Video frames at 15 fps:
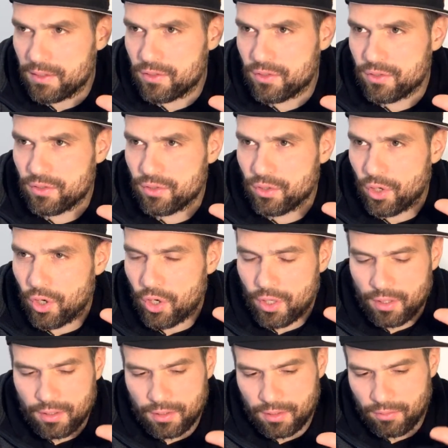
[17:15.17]
Stir,
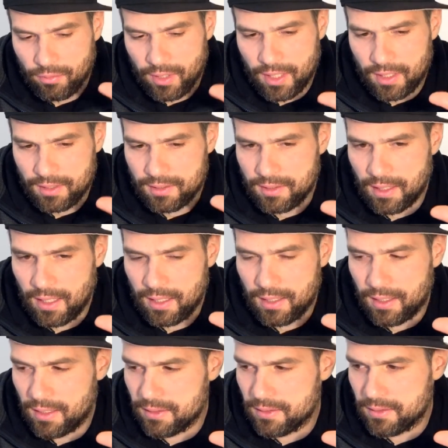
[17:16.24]
right? It's not
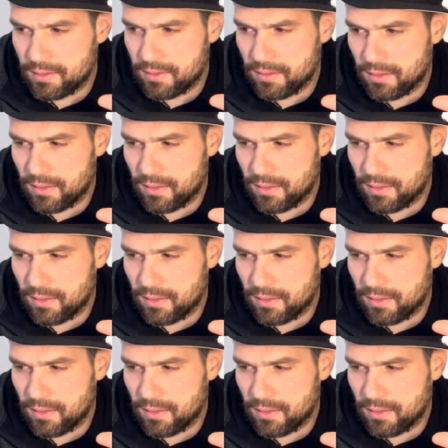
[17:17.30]
as